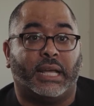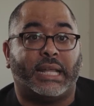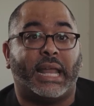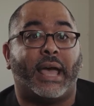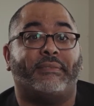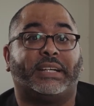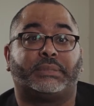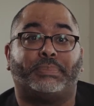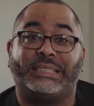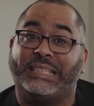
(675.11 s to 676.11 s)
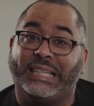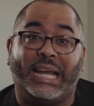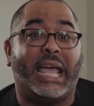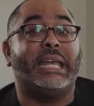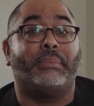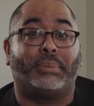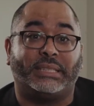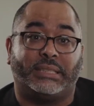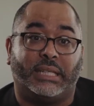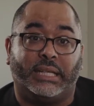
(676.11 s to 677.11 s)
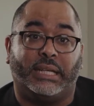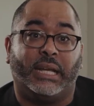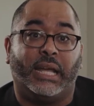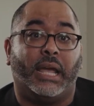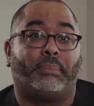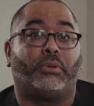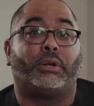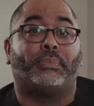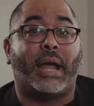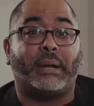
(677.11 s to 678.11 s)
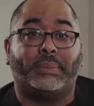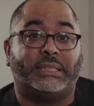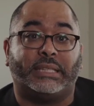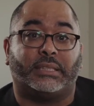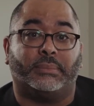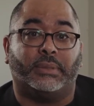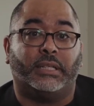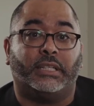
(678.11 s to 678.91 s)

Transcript: that have explicitly and implicitly employed pragmatism